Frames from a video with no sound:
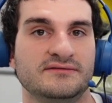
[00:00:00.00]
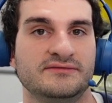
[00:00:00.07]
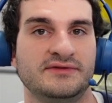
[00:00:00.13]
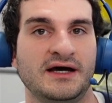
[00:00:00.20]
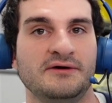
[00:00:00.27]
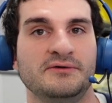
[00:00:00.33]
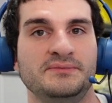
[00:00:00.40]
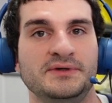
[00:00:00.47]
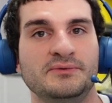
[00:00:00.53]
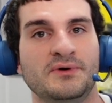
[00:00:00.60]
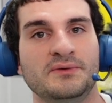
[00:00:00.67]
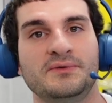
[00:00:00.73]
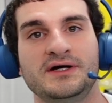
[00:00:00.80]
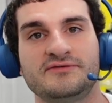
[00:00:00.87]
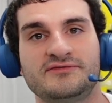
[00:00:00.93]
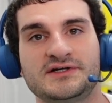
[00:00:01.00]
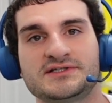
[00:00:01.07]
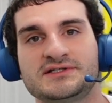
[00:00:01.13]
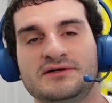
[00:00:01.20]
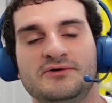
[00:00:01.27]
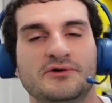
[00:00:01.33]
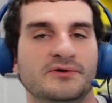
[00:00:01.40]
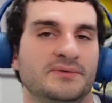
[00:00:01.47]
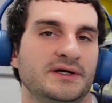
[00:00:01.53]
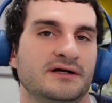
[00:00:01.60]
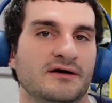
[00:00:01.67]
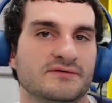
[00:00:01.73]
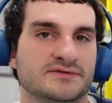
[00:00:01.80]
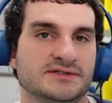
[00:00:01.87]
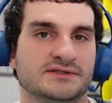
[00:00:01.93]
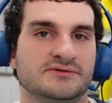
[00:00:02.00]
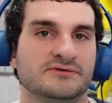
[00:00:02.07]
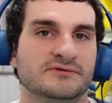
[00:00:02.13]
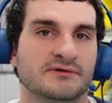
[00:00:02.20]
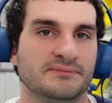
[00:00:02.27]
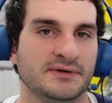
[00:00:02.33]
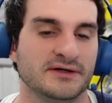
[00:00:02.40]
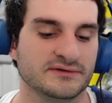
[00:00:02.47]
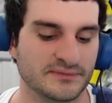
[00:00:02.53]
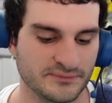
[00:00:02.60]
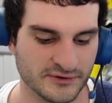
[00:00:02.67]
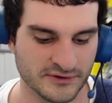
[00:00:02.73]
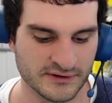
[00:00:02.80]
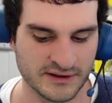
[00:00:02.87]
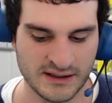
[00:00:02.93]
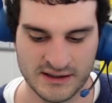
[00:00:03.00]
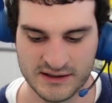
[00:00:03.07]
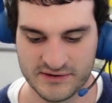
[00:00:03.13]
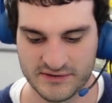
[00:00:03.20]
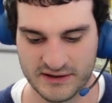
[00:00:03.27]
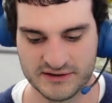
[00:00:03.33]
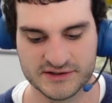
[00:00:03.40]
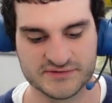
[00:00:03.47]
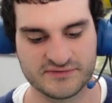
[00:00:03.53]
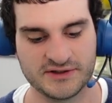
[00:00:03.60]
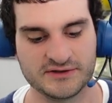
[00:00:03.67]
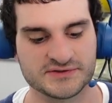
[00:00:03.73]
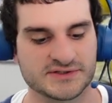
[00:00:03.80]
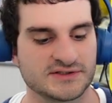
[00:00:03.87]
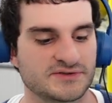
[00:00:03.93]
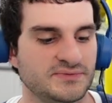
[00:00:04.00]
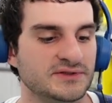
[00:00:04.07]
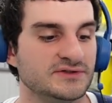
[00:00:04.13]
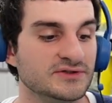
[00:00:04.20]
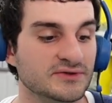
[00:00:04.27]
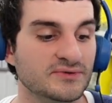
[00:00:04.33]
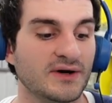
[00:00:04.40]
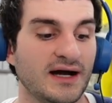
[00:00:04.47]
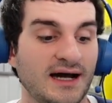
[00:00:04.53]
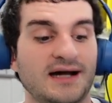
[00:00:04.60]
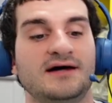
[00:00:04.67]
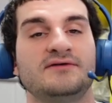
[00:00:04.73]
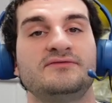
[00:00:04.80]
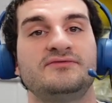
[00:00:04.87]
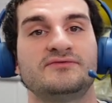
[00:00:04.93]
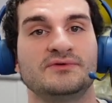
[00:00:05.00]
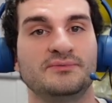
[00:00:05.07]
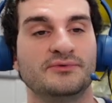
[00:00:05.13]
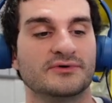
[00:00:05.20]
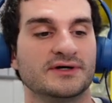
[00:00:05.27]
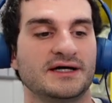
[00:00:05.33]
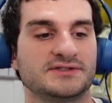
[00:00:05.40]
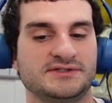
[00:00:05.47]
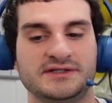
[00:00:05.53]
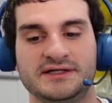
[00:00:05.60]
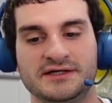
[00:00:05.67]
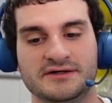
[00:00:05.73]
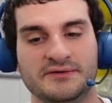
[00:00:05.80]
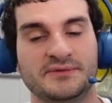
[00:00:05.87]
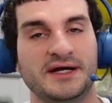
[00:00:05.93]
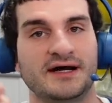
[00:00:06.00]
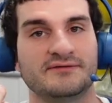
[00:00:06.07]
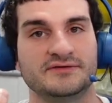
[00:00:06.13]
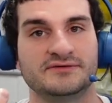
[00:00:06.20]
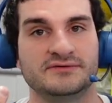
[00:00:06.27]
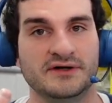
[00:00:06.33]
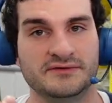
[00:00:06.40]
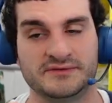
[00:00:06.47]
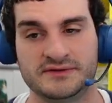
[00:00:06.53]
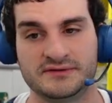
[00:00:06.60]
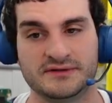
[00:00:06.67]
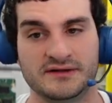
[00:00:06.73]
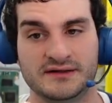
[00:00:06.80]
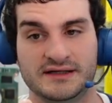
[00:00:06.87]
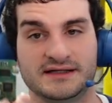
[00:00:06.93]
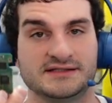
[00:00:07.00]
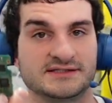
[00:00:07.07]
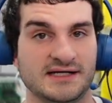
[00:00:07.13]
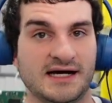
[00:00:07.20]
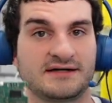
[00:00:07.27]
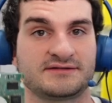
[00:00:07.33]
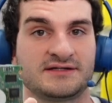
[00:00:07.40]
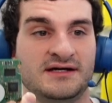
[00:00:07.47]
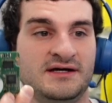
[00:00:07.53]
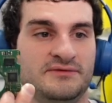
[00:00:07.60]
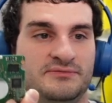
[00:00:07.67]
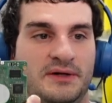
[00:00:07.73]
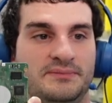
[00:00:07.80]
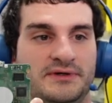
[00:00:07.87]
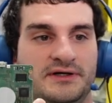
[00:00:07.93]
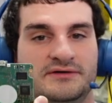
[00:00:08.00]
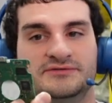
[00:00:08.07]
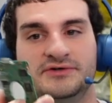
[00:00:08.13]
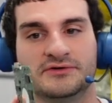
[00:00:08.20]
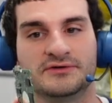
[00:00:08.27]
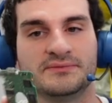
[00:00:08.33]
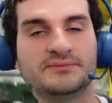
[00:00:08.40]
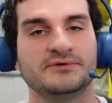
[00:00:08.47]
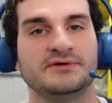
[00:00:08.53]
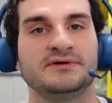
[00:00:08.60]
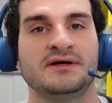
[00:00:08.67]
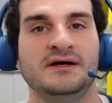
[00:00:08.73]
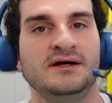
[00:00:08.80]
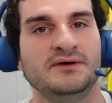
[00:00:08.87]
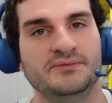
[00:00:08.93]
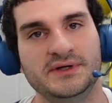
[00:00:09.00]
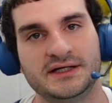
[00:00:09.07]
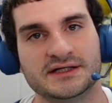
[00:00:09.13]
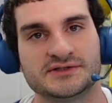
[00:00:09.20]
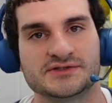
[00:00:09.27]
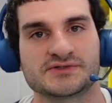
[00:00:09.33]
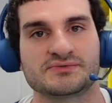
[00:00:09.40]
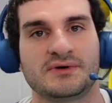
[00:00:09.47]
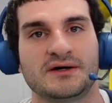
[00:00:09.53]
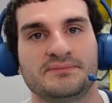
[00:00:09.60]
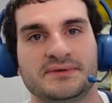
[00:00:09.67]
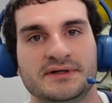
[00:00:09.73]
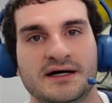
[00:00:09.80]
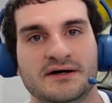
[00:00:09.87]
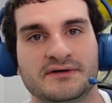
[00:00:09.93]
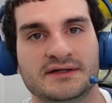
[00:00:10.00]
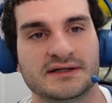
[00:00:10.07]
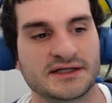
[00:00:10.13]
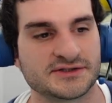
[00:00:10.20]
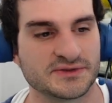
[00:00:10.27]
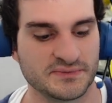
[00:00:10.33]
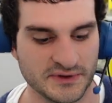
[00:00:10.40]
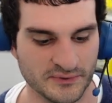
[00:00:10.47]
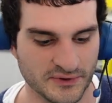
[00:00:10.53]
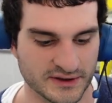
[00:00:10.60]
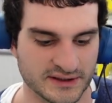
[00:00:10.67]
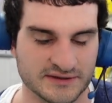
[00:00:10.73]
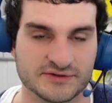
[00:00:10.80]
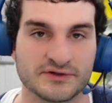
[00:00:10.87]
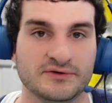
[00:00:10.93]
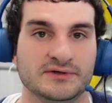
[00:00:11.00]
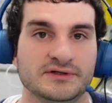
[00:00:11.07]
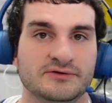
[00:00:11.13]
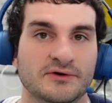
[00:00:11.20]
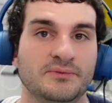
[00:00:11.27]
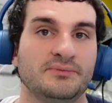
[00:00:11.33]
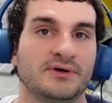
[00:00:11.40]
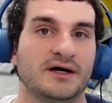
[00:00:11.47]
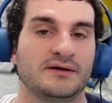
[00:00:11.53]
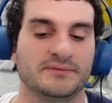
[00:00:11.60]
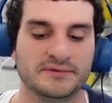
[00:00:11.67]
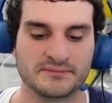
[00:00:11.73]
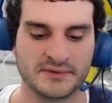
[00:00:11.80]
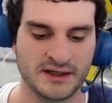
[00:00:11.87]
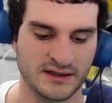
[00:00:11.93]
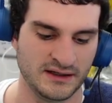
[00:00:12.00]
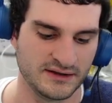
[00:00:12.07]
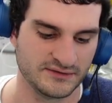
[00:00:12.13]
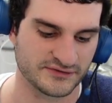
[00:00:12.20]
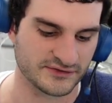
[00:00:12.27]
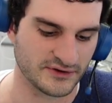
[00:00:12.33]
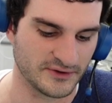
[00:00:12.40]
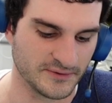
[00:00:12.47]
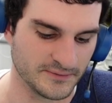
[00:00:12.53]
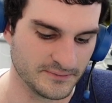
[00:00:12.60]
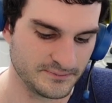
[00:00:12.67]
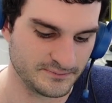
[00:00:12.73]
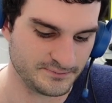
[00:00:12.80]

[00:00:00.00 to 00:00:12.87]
That will be one way of fixing it, or we can obviously do a repair on the board. In this video, since we do have the board actually here and we have an exact replica donor board, we can just swap it out and that should be working totally no problem. So